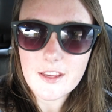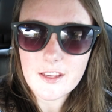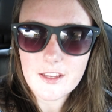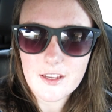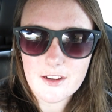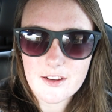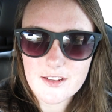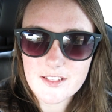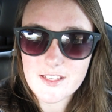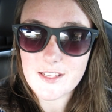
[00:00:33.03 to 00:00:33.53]

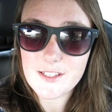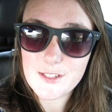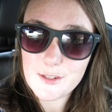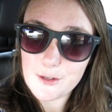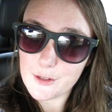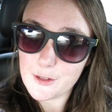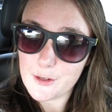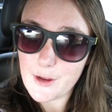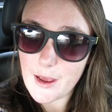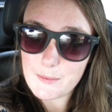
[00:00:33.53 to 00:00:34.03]
because there's
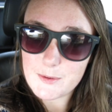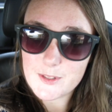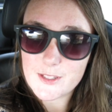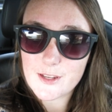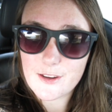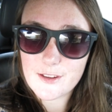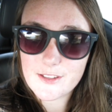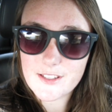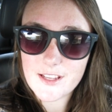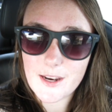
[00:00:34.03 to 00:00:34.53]
two new
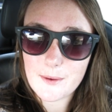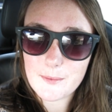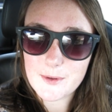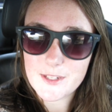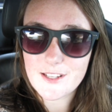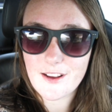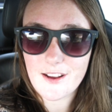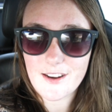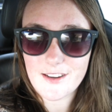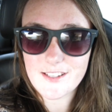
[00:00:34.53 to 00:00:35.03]
episodes and I'm
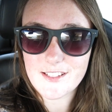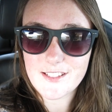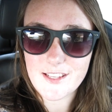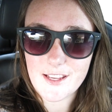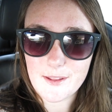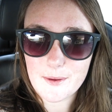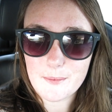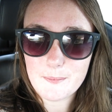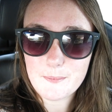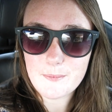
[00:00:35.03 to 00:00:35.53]
excited to
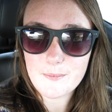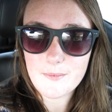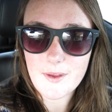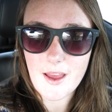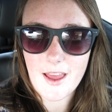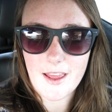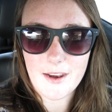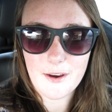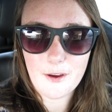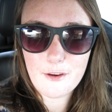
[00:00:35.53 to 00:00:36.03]
see them
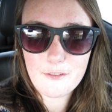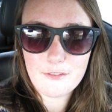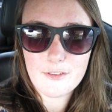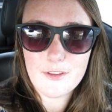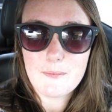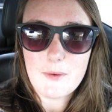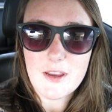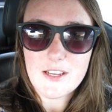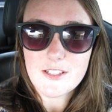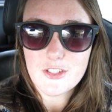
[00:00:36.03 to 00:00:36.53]
and
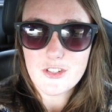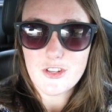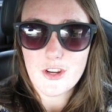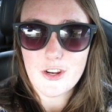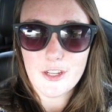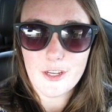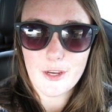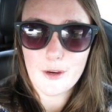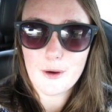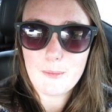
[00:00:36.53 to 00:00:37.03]
hopefully it makes the
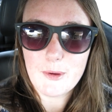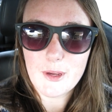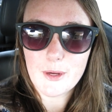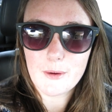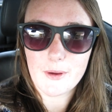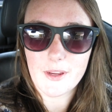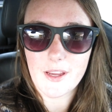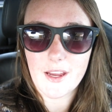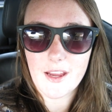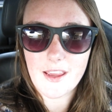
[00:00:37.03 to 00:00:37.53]
journey go a bit
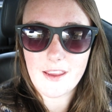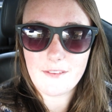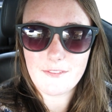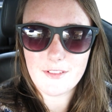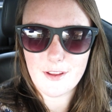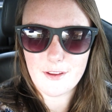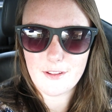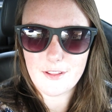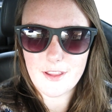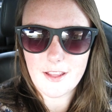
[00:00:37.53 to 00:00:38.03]
quicker
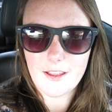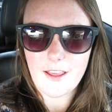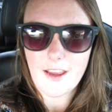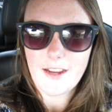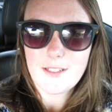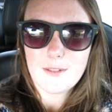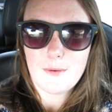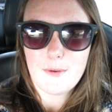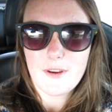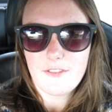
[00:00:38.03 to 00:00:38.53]
even though they're
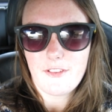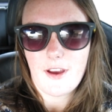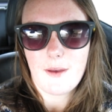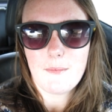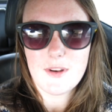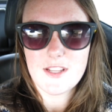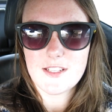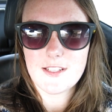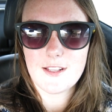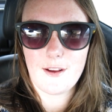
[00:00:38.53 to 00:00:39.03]
like 25
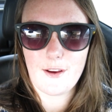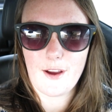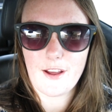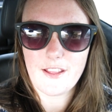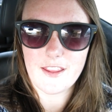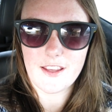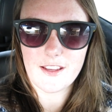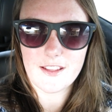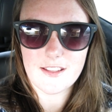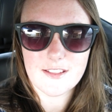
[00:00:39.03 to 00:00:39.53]
minutes long I
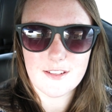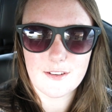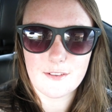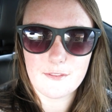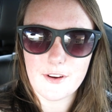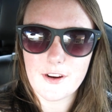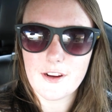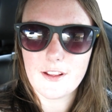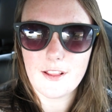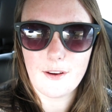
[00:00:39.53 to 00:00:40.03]
think it's not
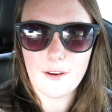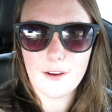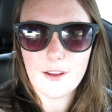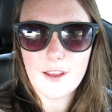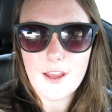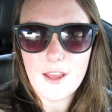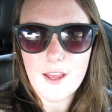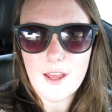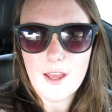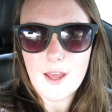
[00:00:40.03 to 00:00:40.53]
very long
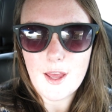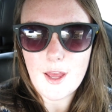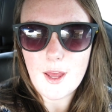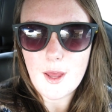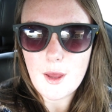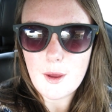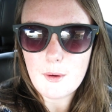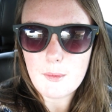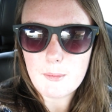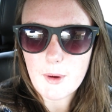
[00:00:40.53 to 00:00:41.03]

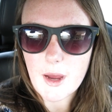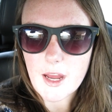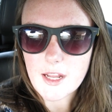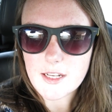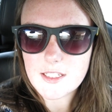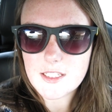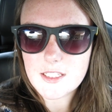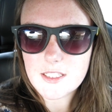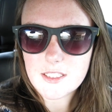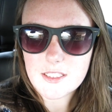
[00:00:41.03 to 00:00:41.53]
but
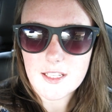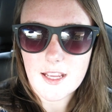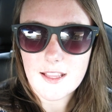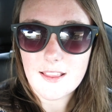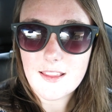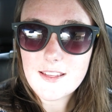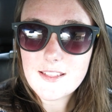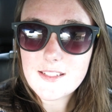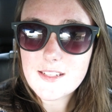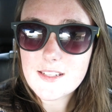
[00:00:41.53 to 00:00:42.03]
at
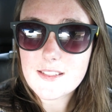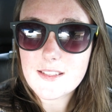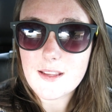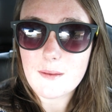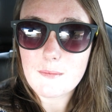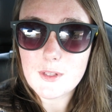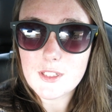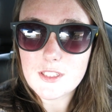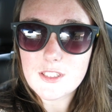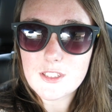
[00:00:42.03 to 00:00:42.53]
least it's something